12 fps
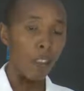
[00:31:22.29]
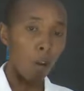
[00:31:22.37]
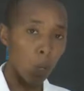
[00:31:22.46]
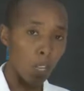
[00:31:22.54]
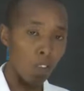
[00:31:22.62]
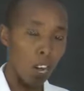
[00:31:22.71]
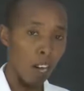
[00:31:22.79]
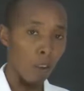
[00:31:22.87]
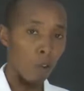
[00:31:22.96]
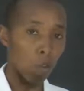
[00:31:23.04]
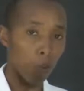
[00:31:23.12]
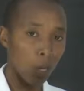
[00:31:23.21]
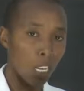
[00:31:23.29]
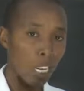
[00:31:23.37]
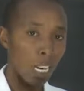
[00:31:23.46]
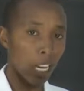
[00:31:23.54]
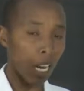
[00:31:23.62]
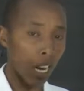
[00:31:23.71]
which are
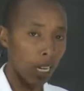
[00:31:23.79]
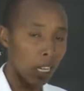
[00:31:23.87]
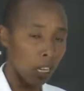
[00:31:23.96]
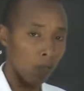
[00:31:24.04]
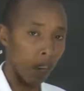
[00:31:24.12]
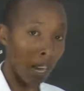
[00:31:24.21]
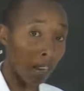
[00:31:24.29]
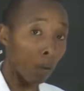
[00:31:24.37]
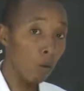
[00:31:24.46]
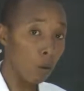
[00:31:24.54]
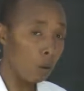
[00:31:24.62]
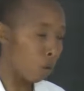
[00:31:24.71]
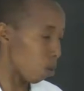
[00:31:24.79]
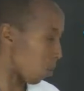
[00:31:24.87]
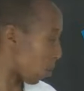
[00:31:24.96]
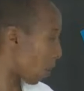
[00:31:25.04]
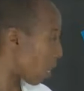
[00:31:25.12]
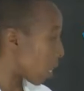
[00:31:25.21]
osmotically active, like glucose.